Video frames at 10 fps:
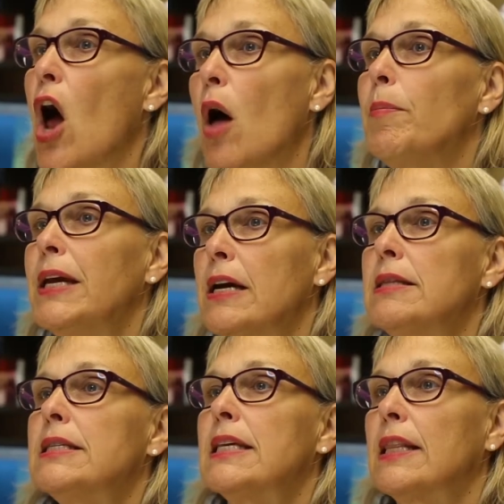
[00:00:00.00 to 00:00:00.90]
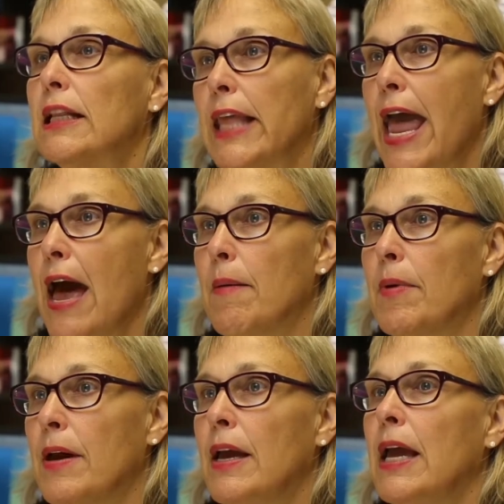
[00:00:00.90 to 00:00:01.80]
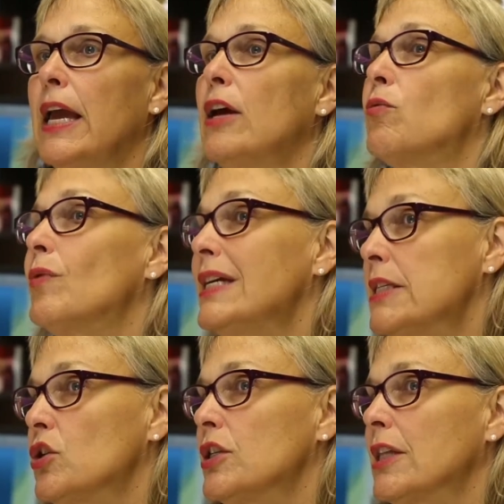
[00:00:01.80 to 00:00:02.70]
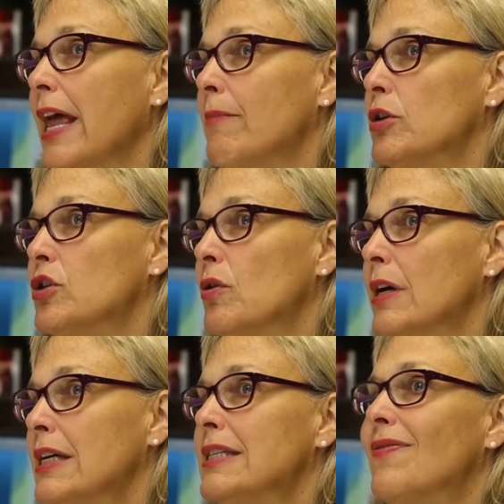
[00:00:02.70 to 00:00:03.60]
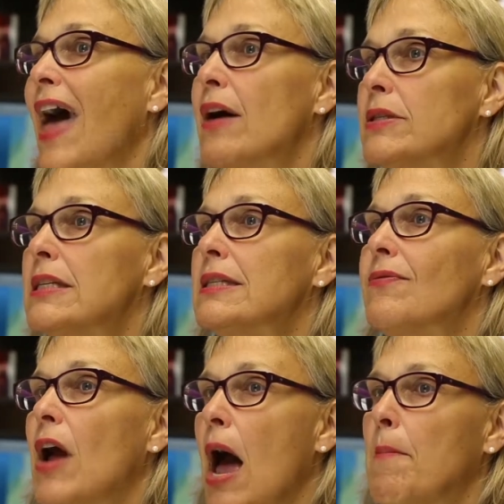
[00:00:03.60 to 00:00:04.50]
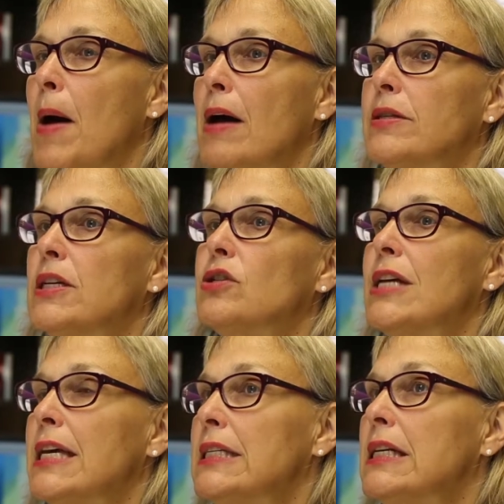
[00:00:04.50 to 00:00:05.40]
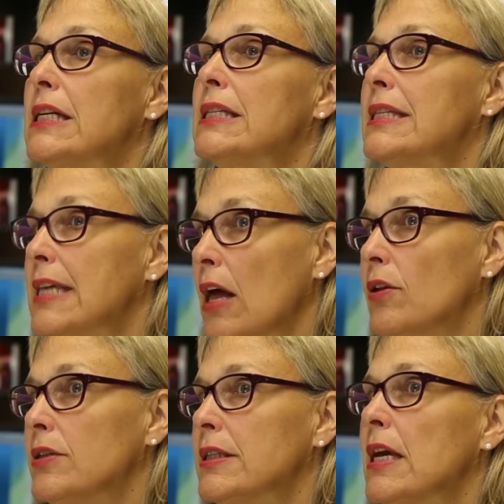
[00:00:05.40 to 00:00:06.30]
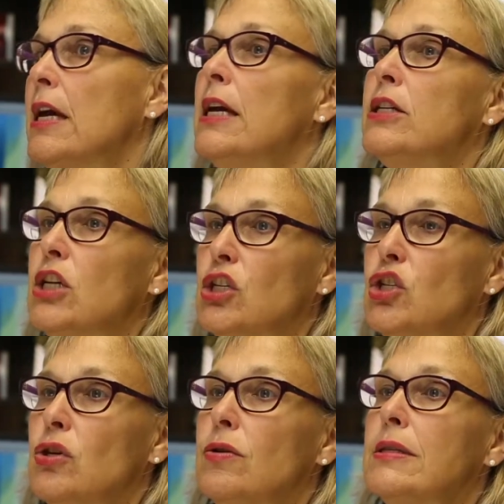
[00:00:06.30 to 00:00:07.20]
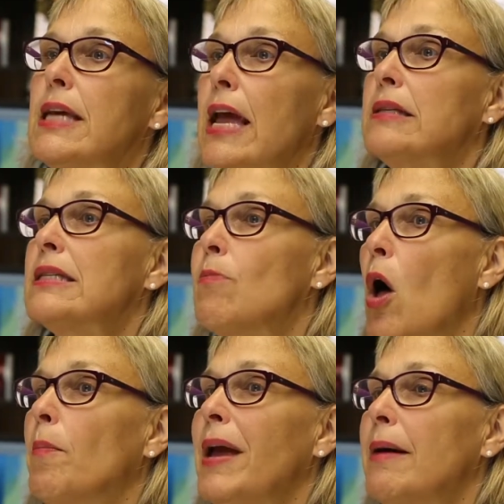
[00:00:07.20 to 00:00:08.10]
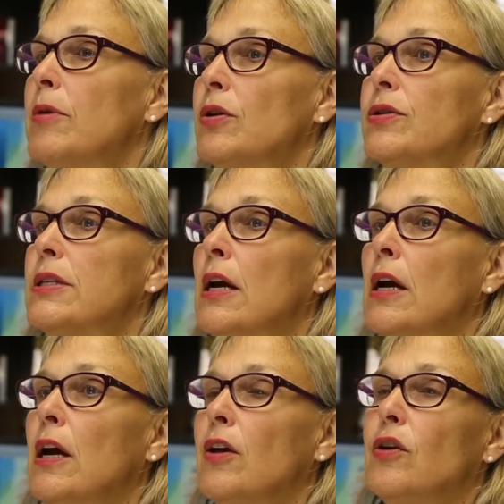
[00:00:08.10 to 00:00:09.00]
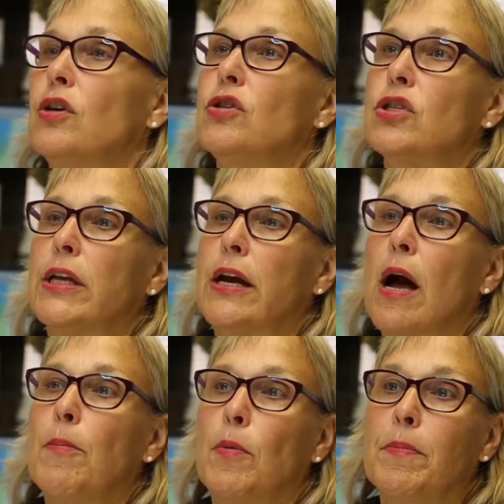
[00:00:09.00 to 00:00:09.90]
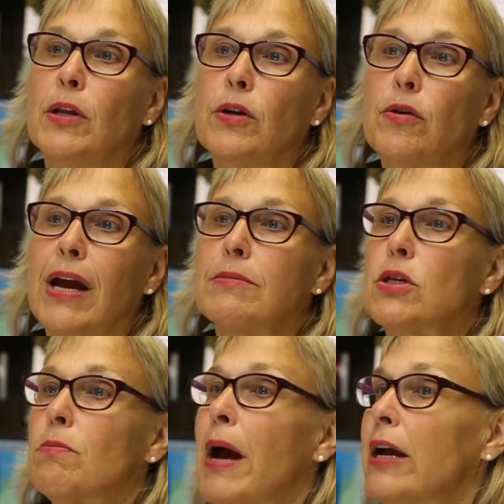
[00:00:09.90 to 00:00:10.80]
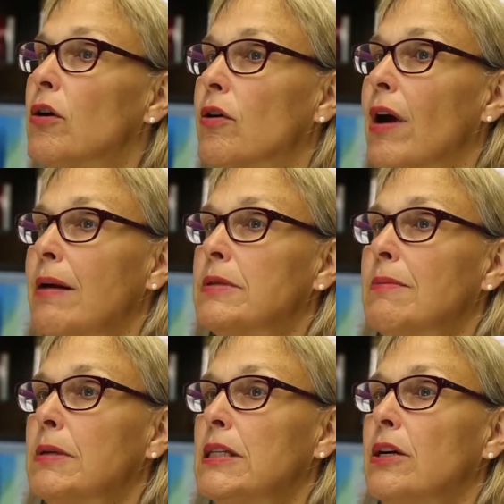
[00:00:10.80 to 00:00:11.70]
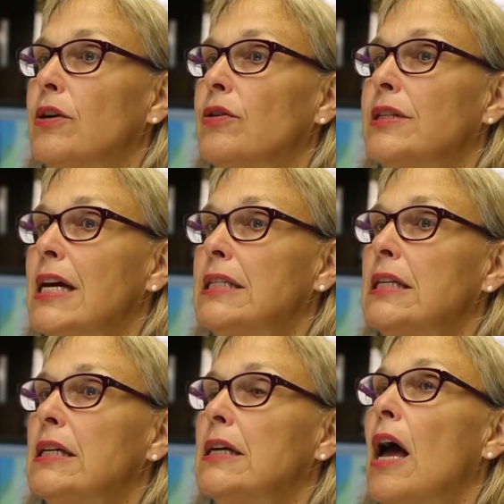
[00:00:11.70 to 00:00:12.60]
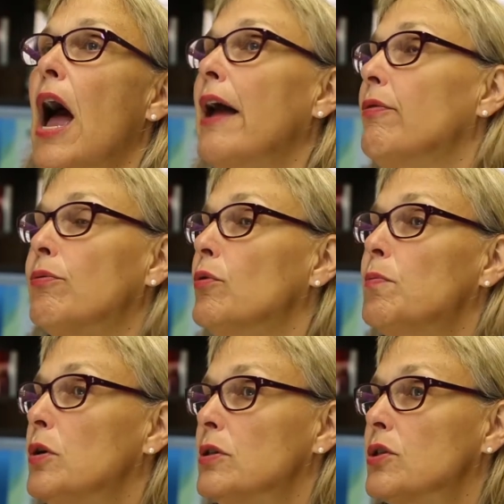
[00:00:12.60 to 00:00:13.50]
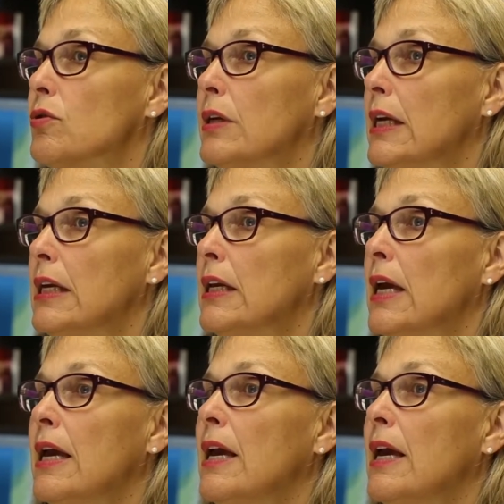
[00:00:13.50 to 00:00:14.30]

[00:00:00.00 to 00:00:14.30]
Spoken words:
It all begins in the lab. In research laboratories, thousands of compounds are tested in cells, tissues, and small mammals. There are usually a couple milligrams or micrograms of material tested in a high-throughput screen.